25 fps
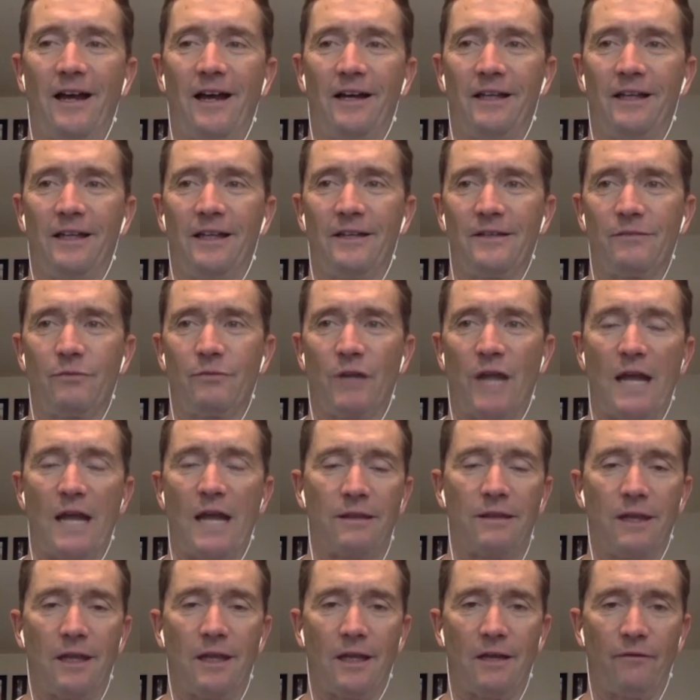is when I
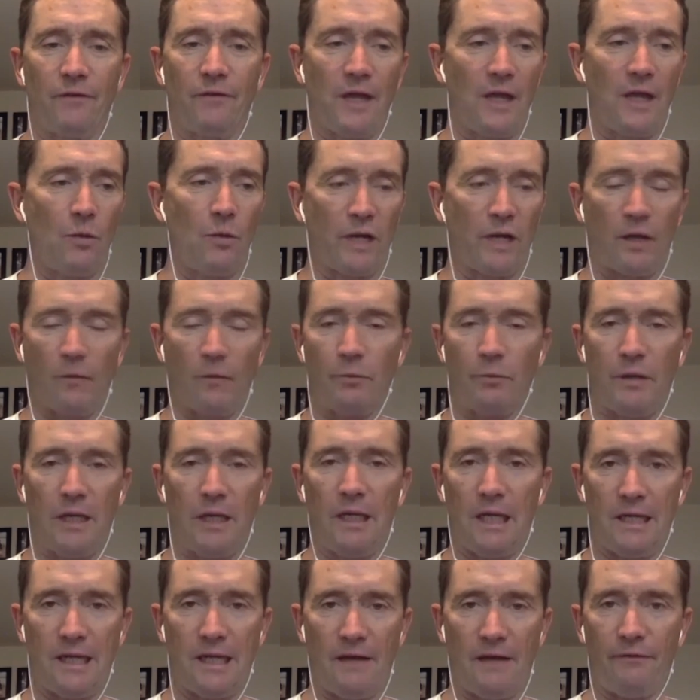think of a
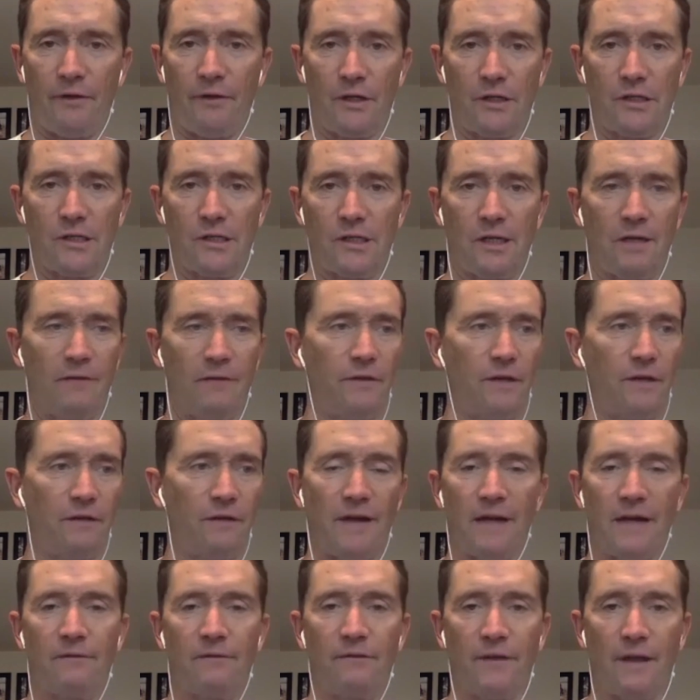Wikipedia definition of the
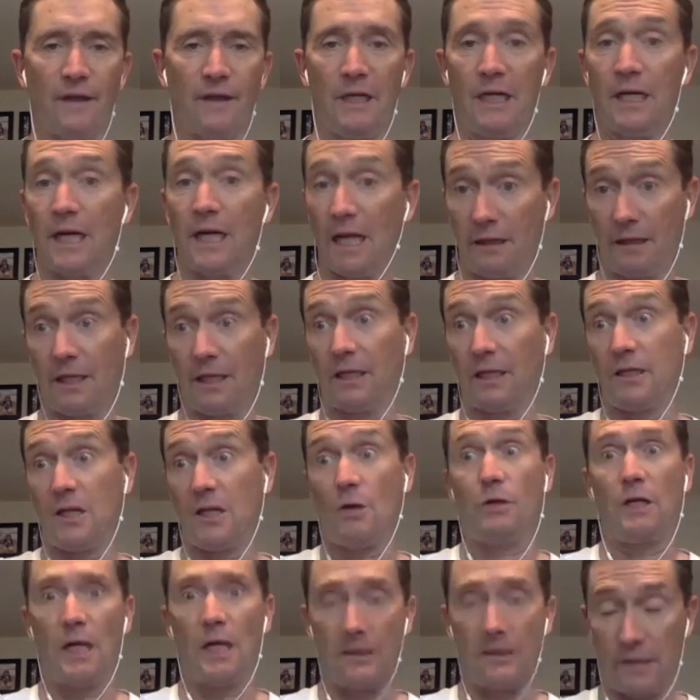Divine Feminine, I think of
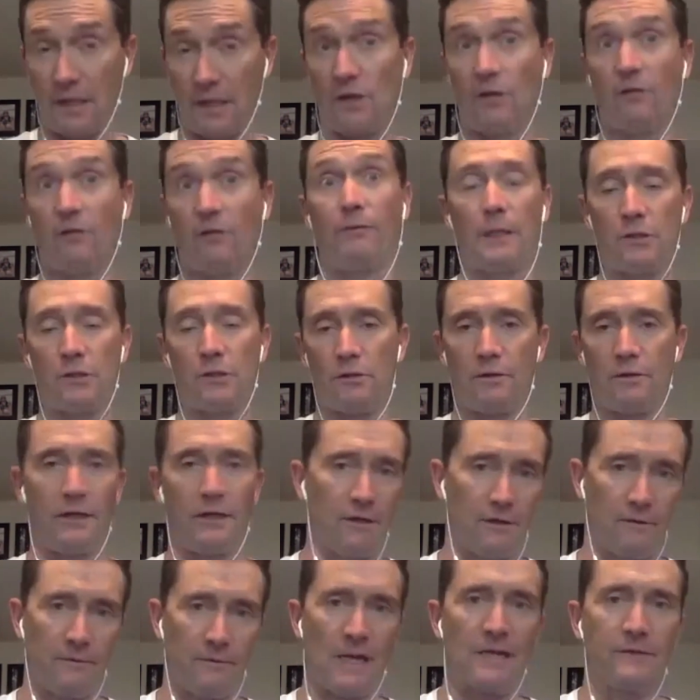Dodie. I see her picture in
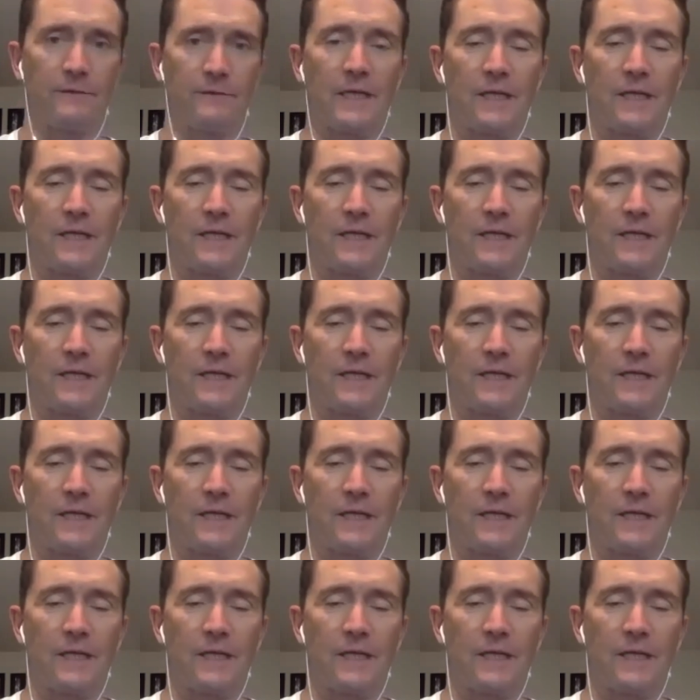there, right?